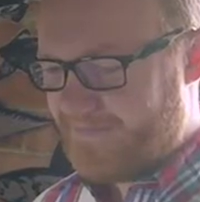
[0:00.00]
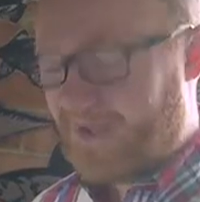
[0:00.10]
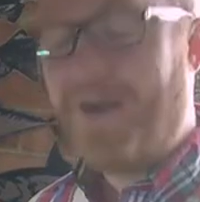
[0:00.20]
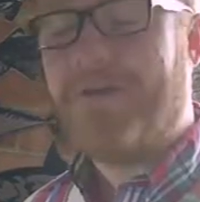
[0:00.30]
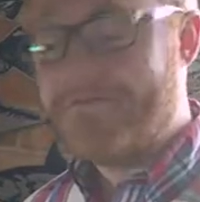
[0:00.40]

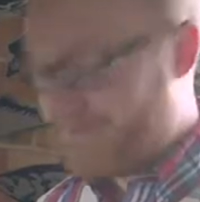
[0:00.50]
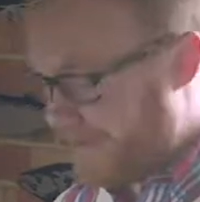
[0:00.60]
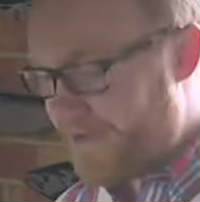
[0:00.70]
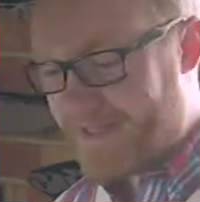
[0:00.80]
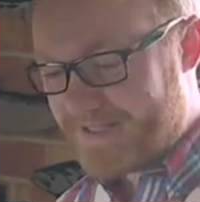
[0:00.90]
Oh,
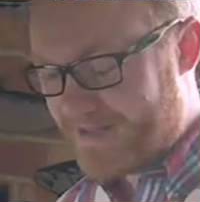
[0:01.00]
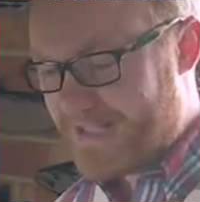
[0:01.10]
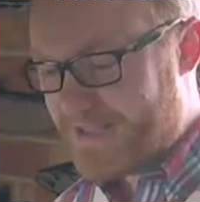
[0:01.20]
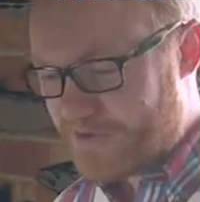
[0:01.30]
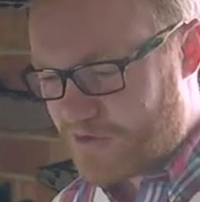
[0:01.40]
no, that
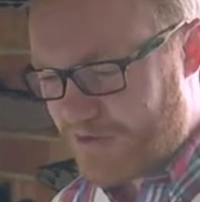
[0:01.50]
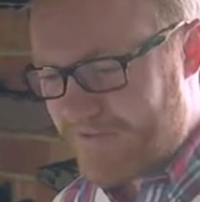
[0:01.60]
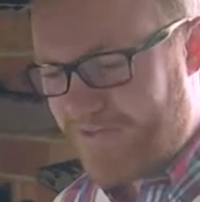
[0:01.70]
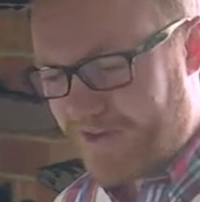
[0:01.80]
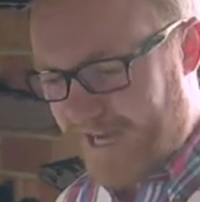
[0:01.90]
sounds great.
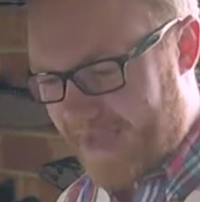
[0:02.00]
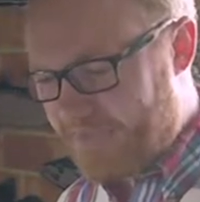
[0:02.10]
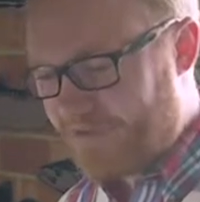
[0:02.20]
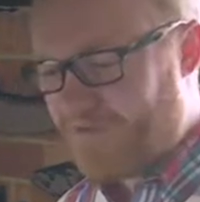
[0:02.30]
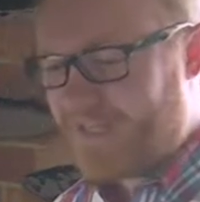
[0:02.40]
Very apt
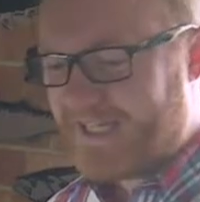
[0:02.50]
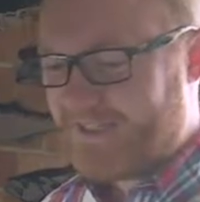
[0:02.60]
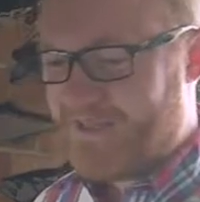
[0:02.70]
and fitting.